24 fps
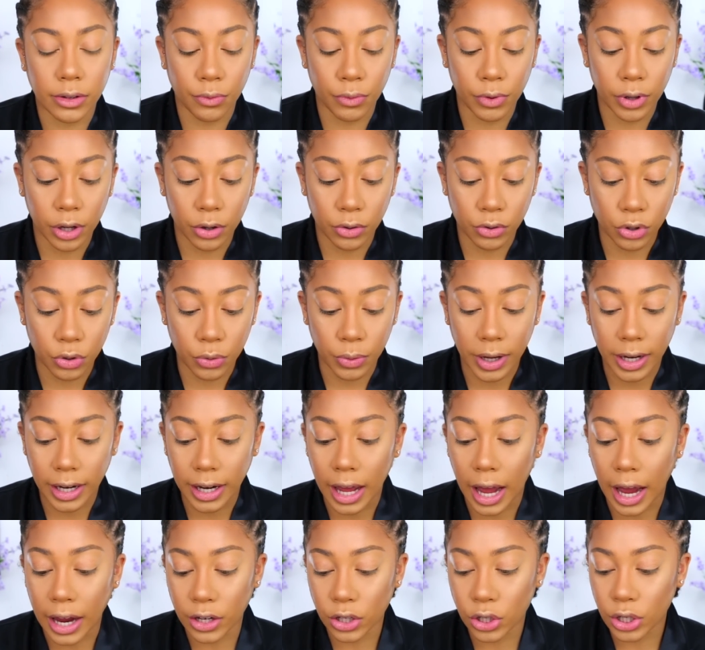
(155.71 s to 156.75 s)
I really don't do any
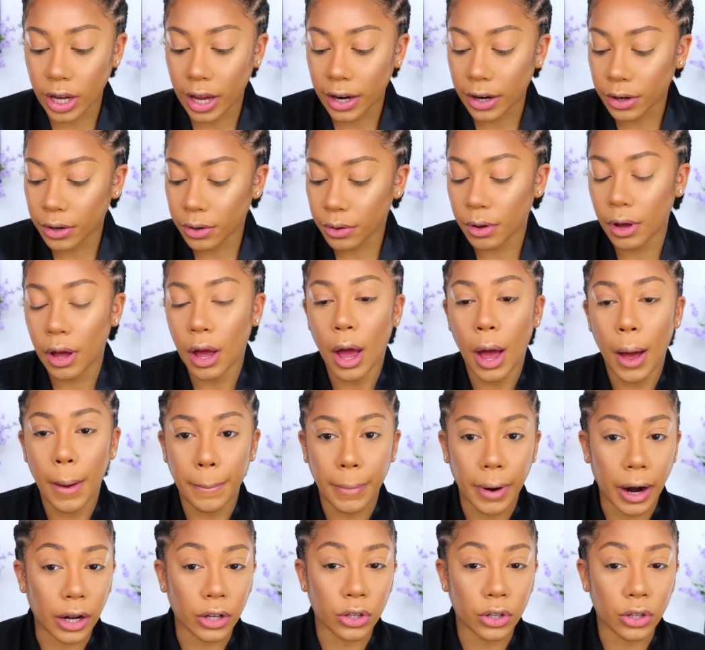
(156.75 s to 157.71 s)
eyeshadow, but